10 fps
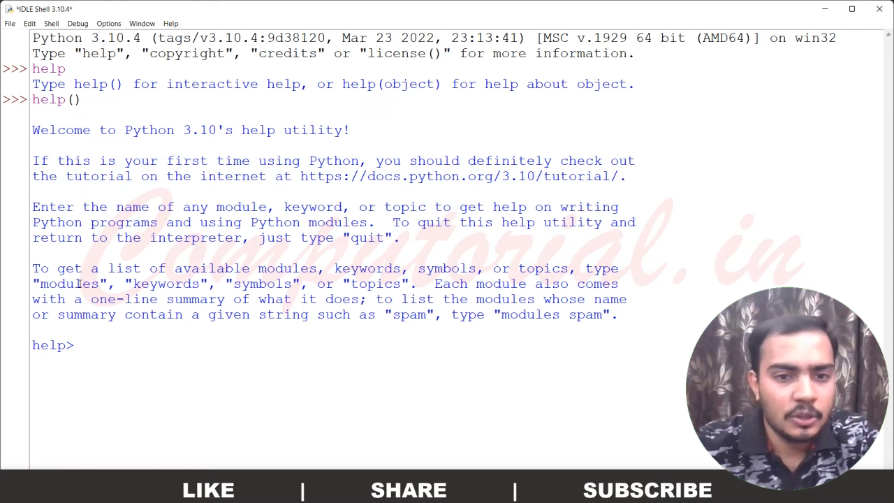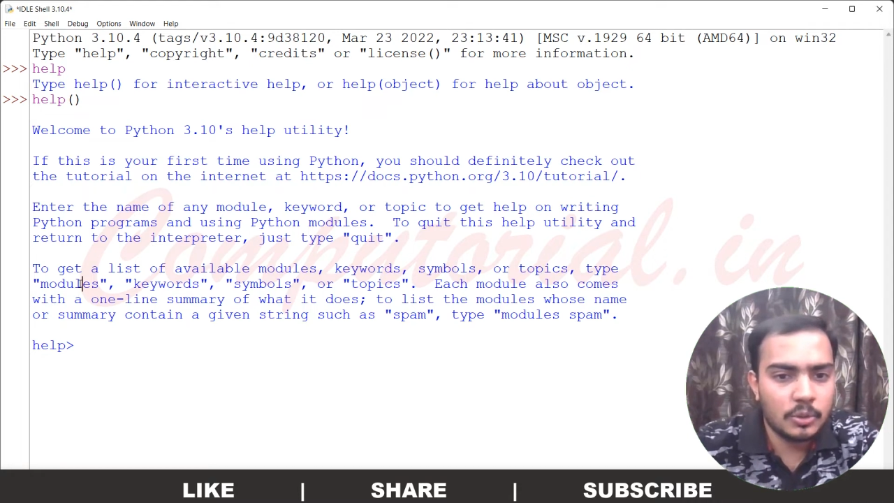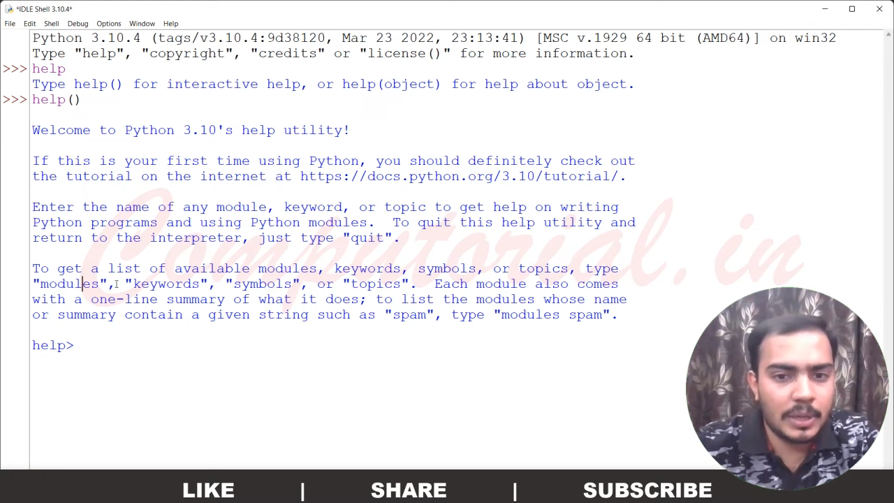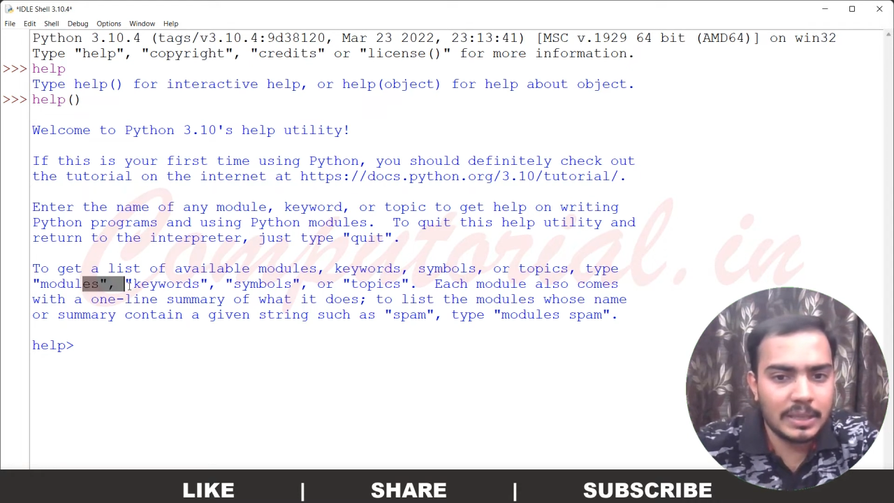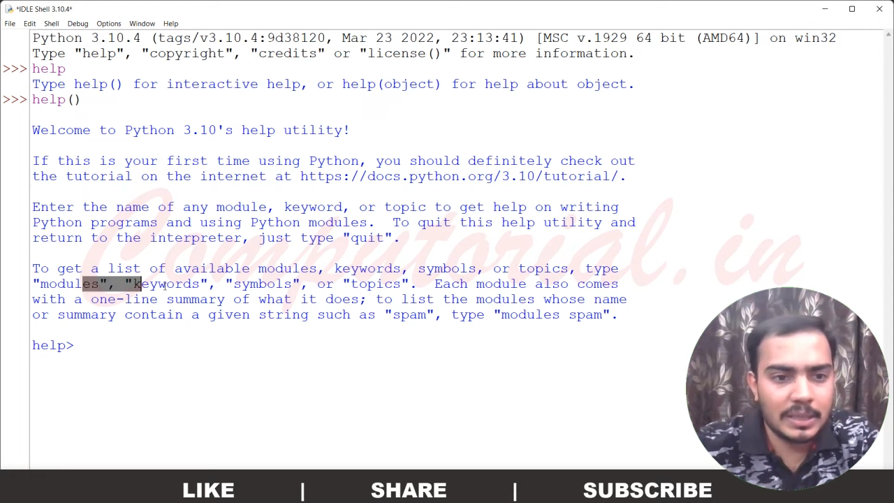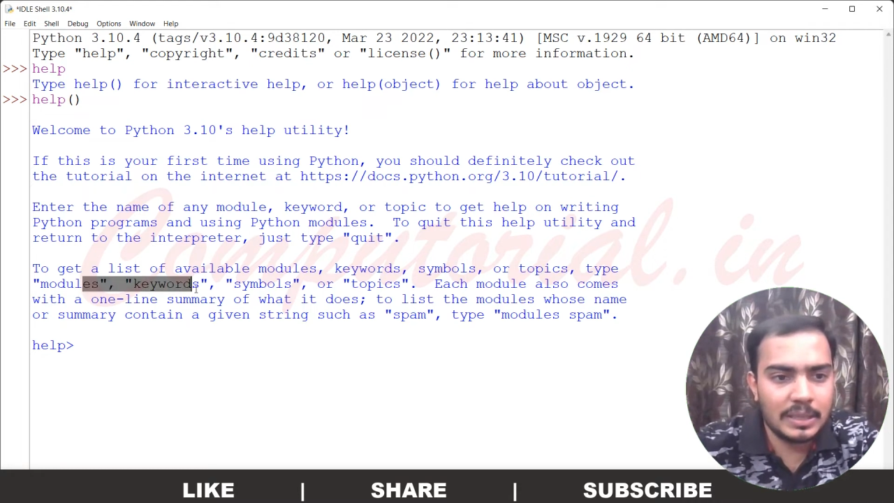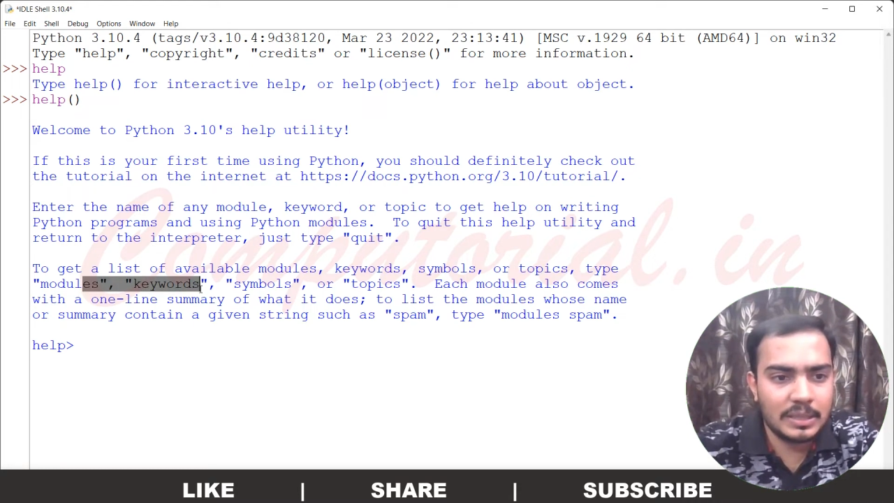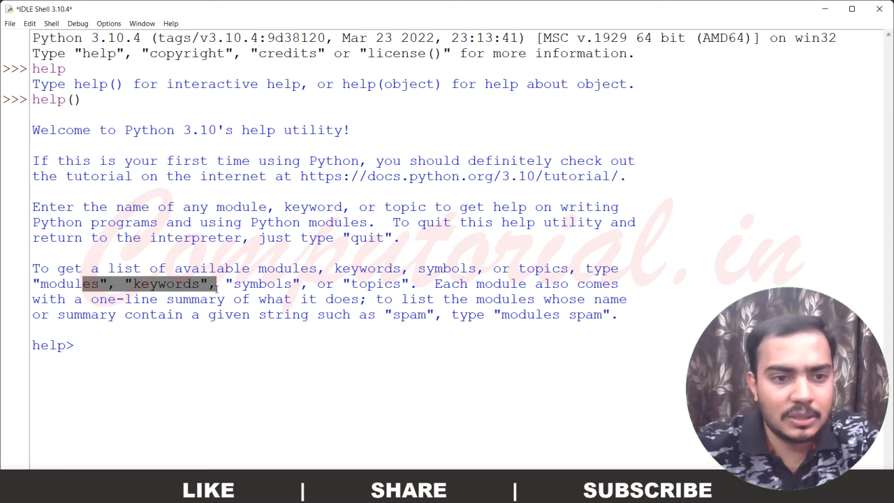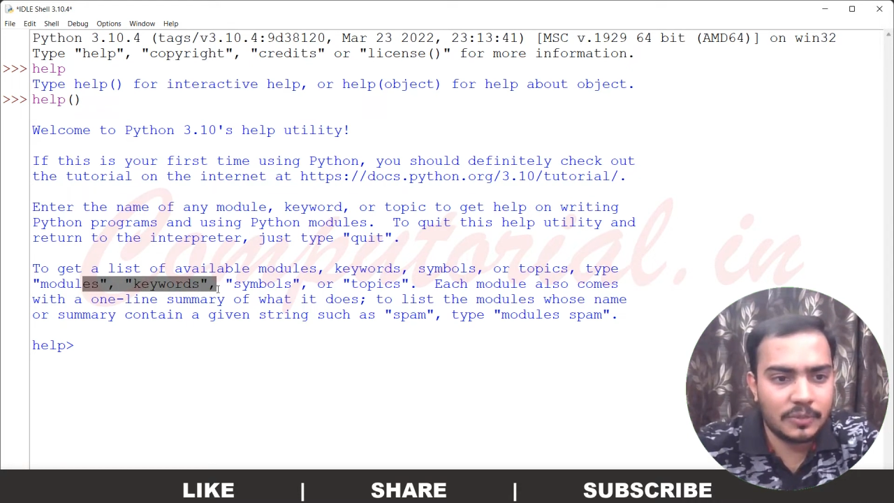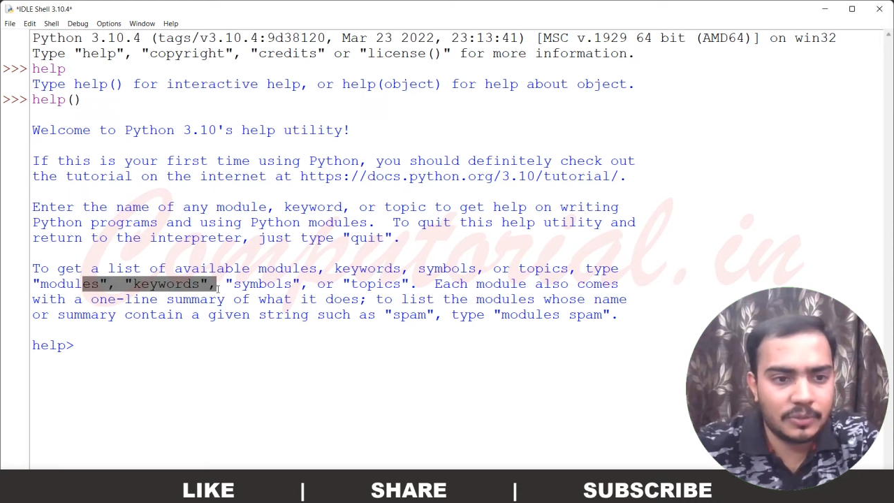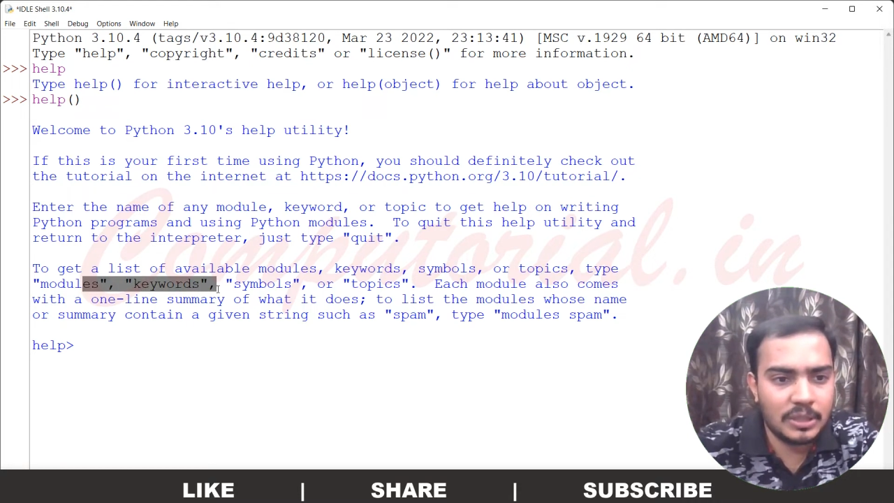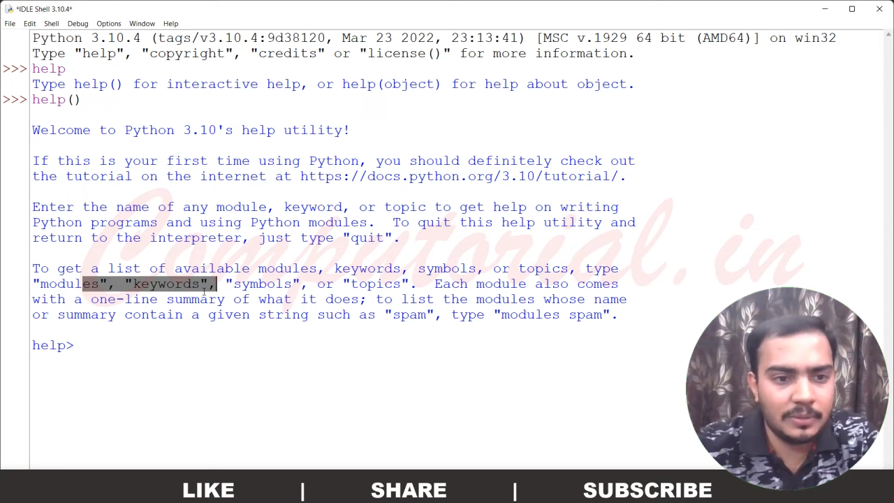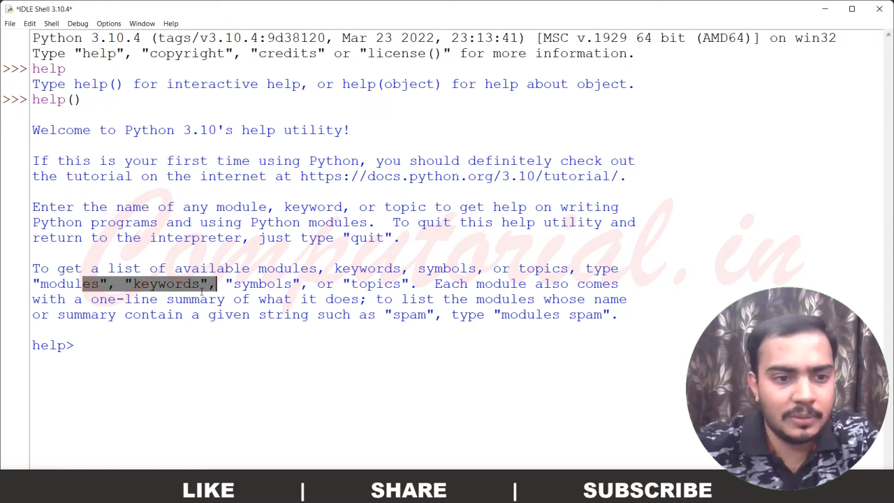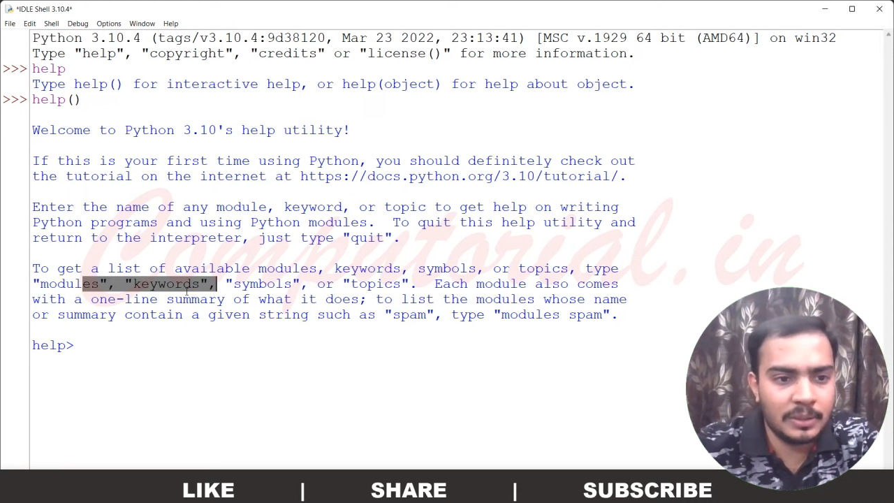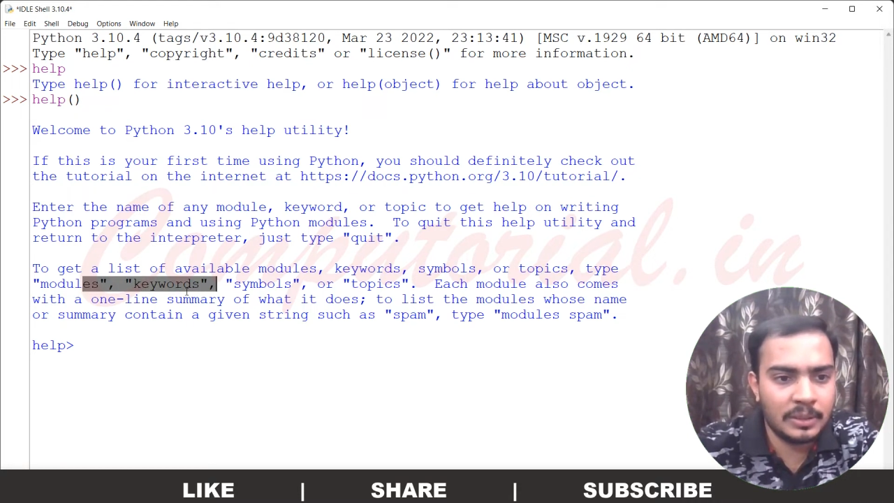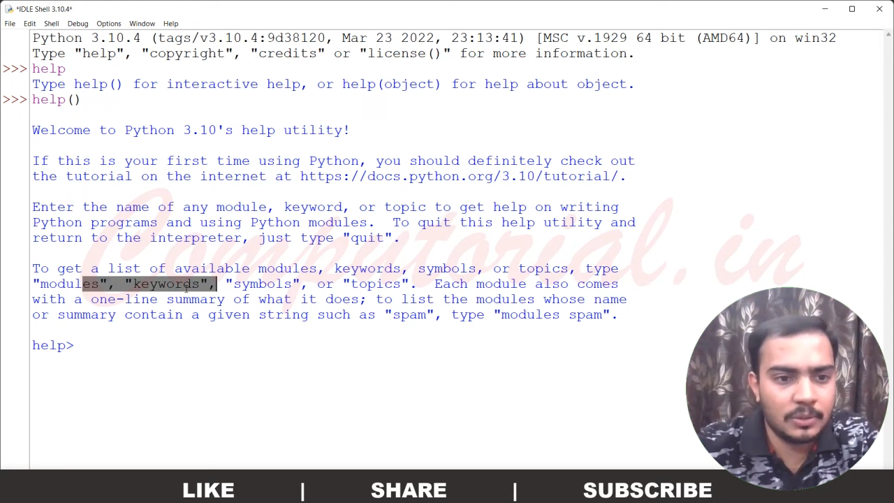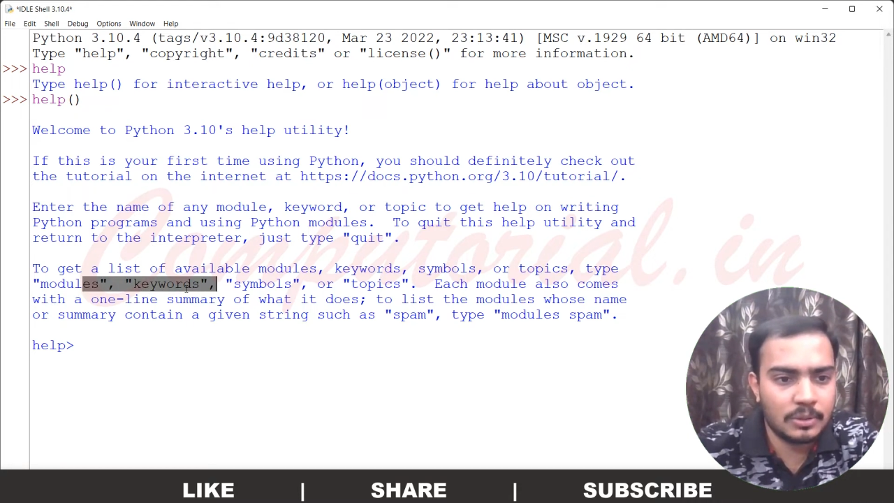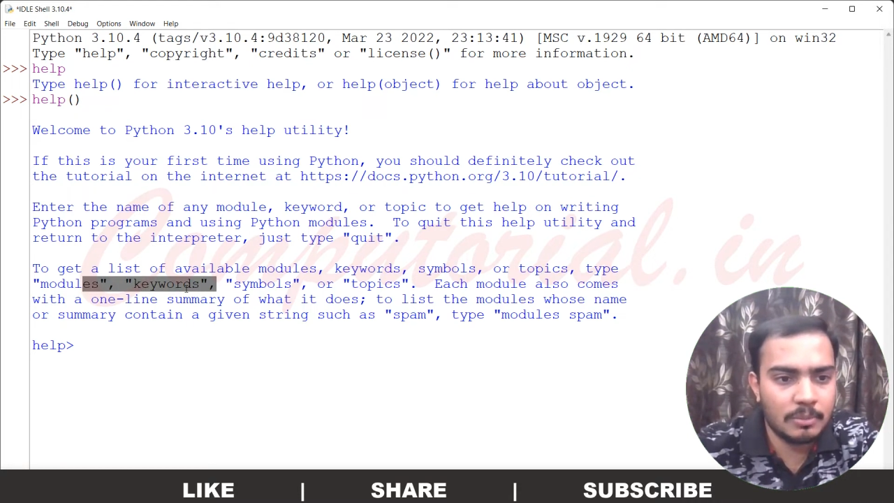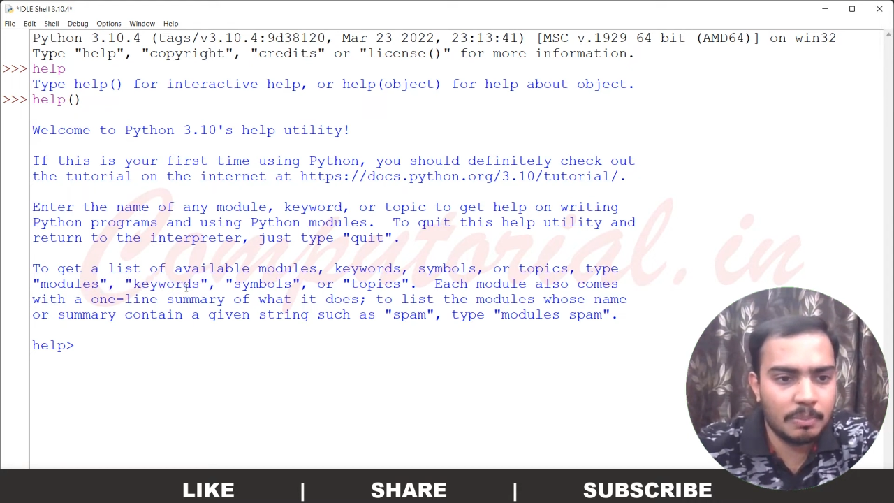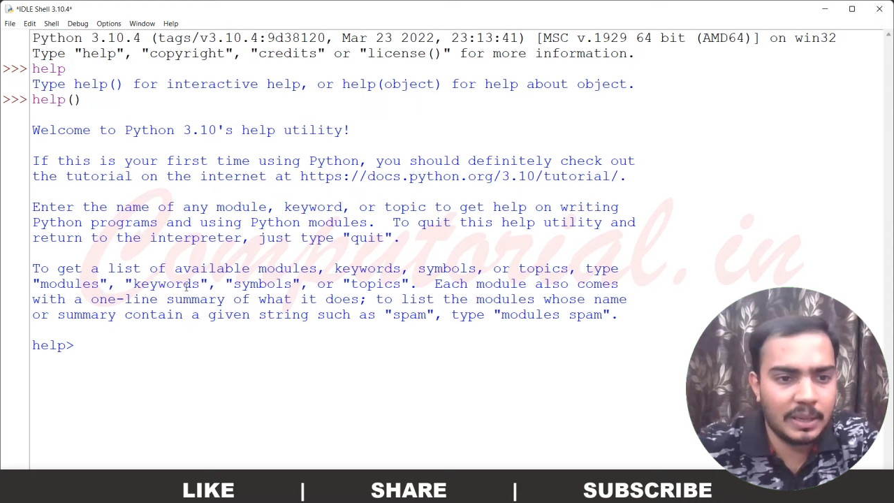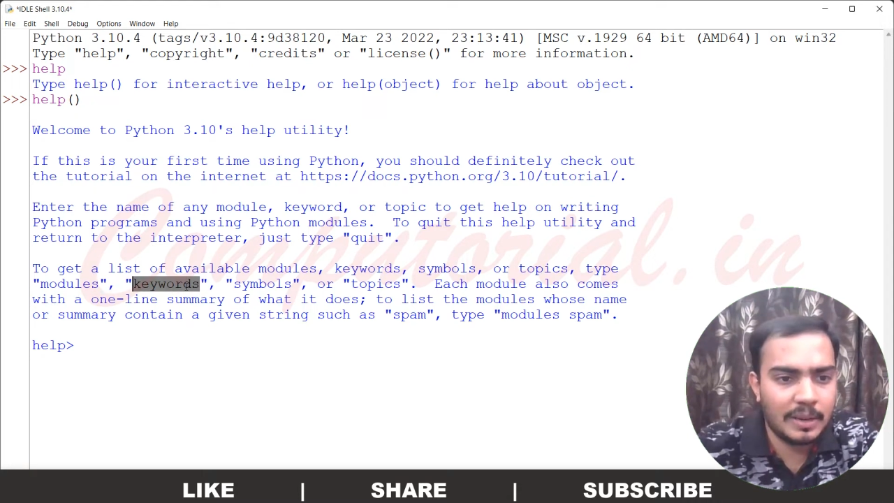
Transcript: to get a list of keywords you simply